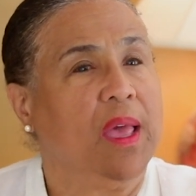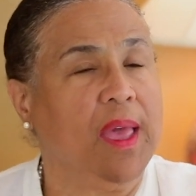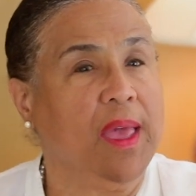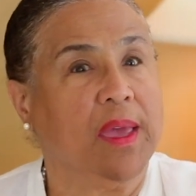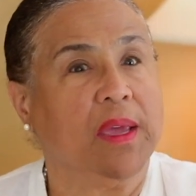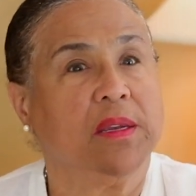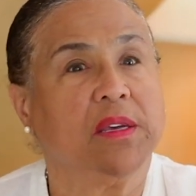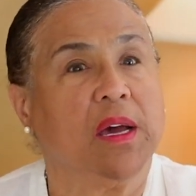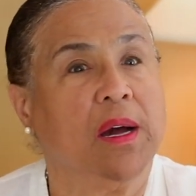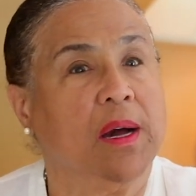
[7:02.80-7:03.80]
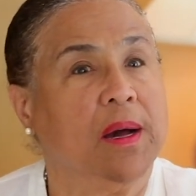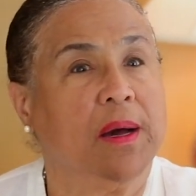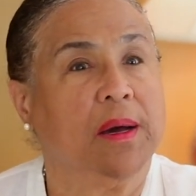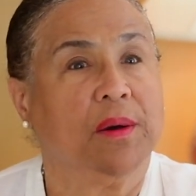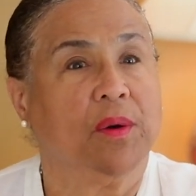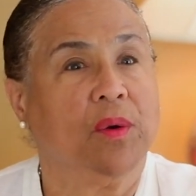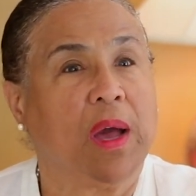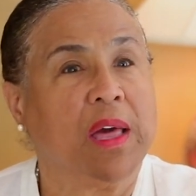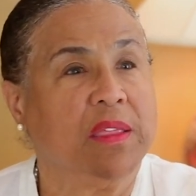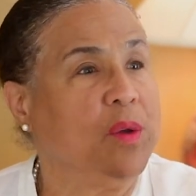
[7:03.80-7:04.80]
And
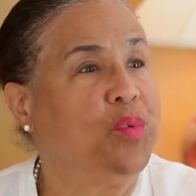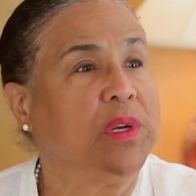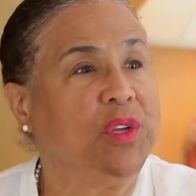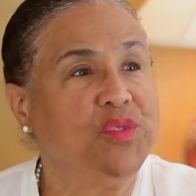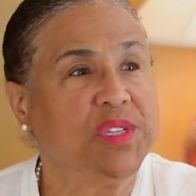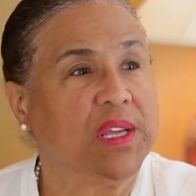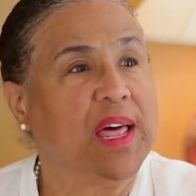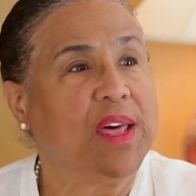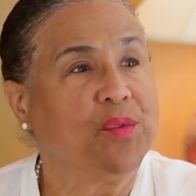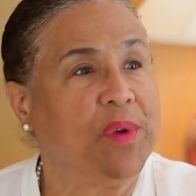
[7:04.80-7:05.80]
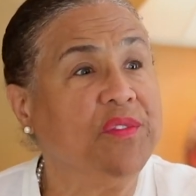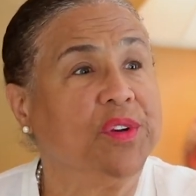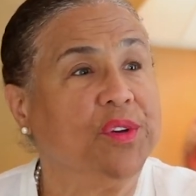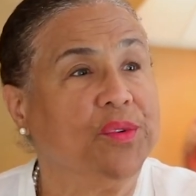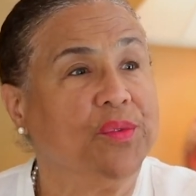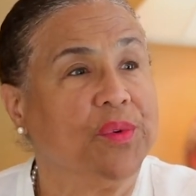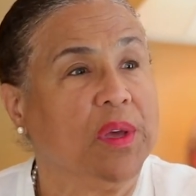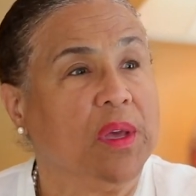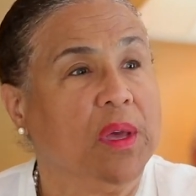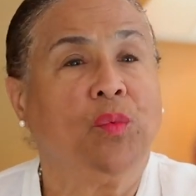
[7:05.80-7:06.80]
I think we're losing a lot of revenue.
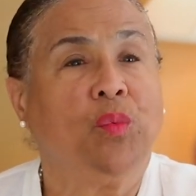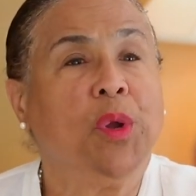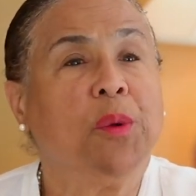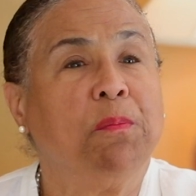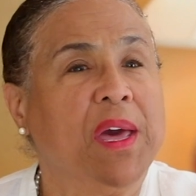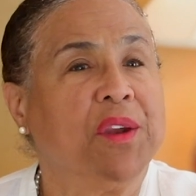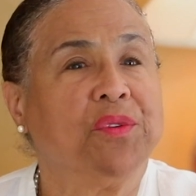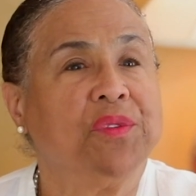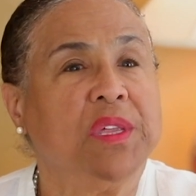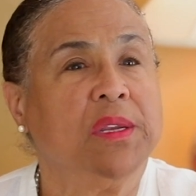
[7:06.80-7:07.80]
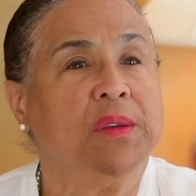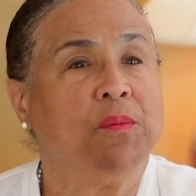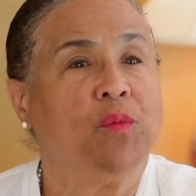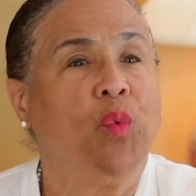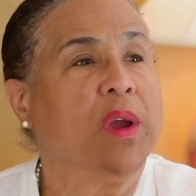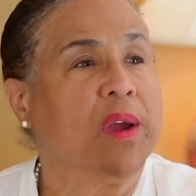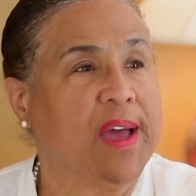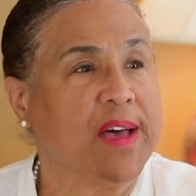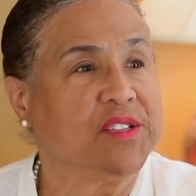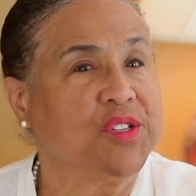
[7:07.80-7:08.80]
We're better than
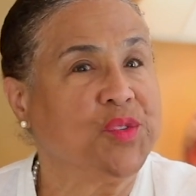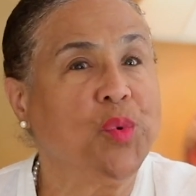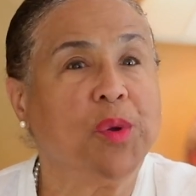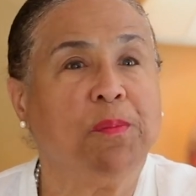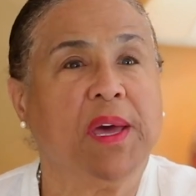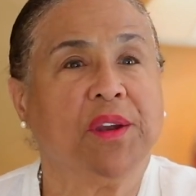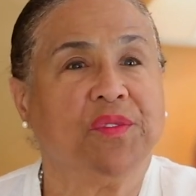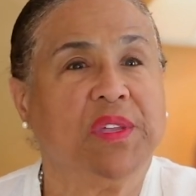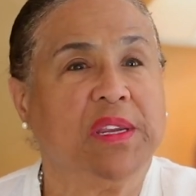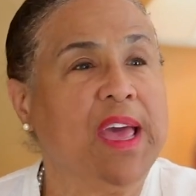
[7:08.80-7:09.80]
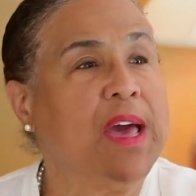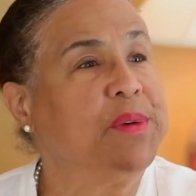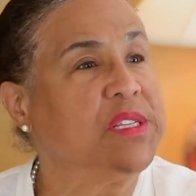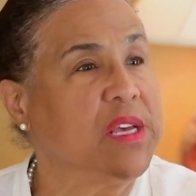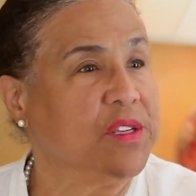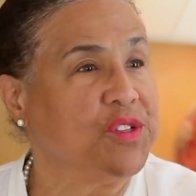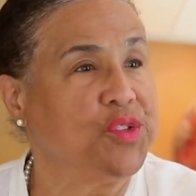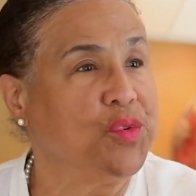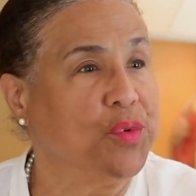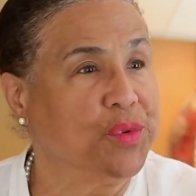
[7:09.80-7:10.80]
warehouses. We're better than Amazon
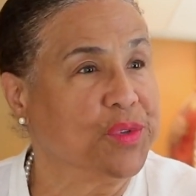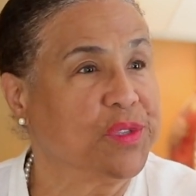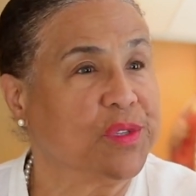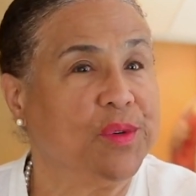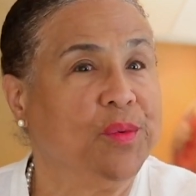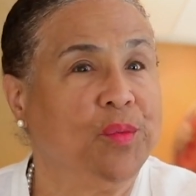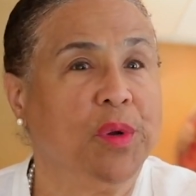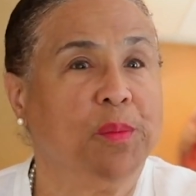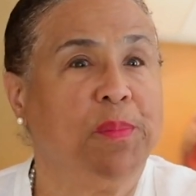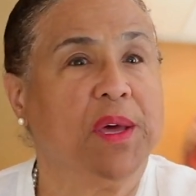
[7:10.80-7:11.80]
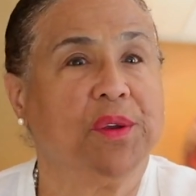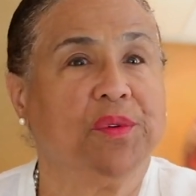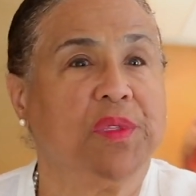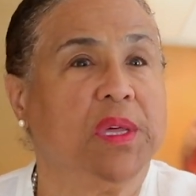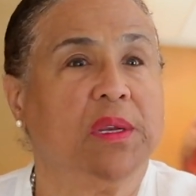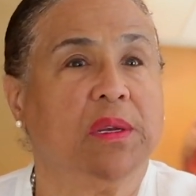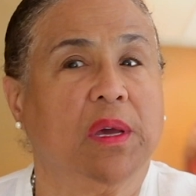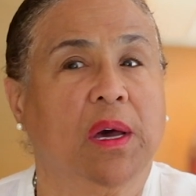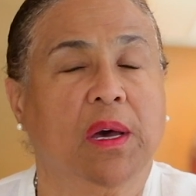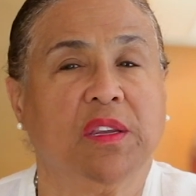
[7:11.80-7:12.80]
stores. We're better than
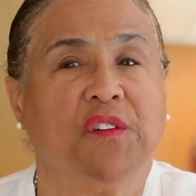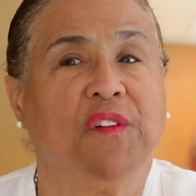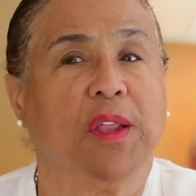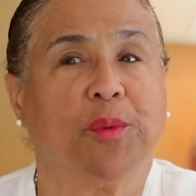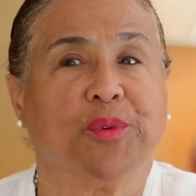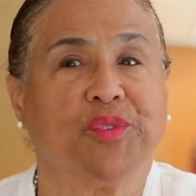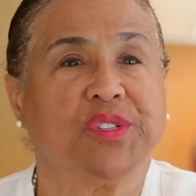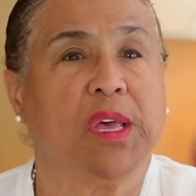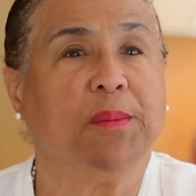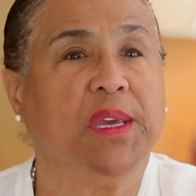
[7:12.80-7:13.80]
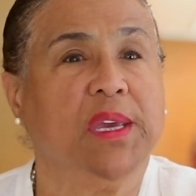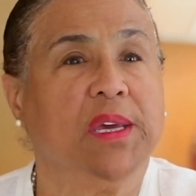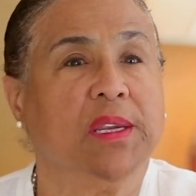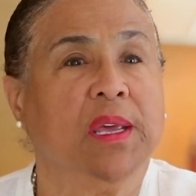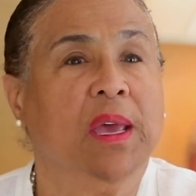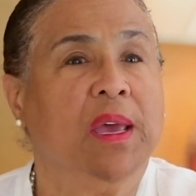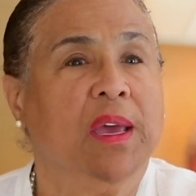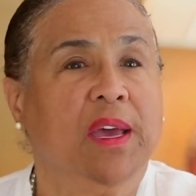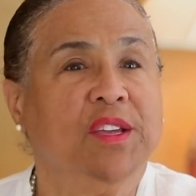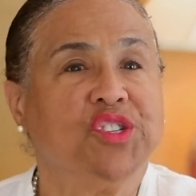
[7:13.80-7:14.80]
developers coming in
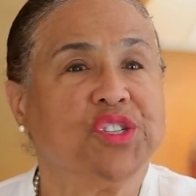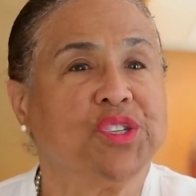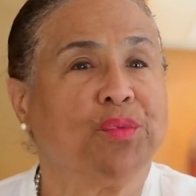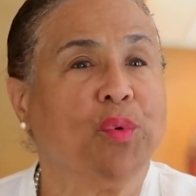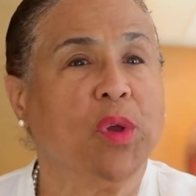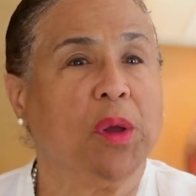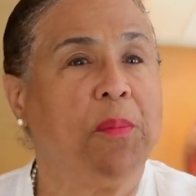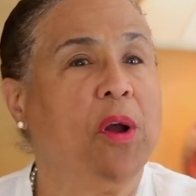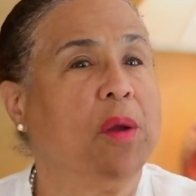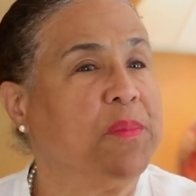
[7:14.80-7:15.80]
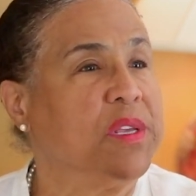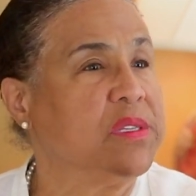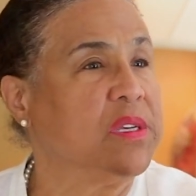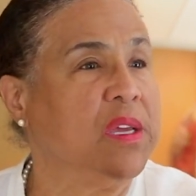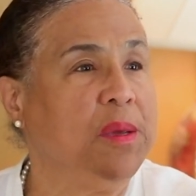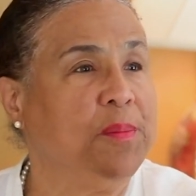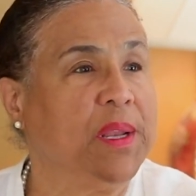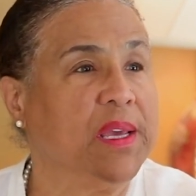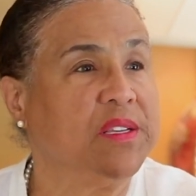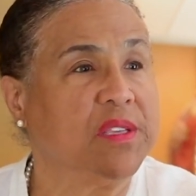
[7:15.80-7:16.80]
and just throwing apartments any
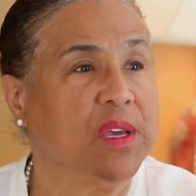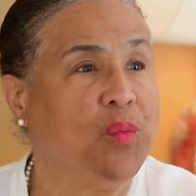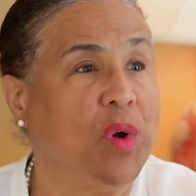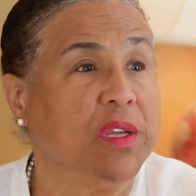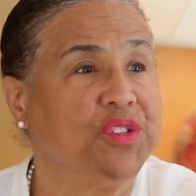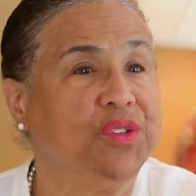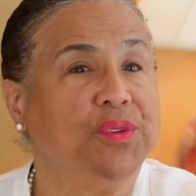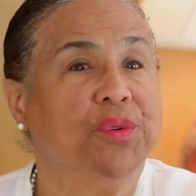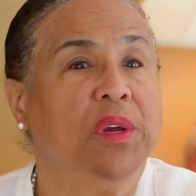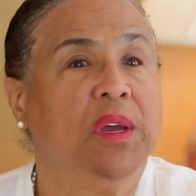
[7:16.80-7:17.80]
place they want to.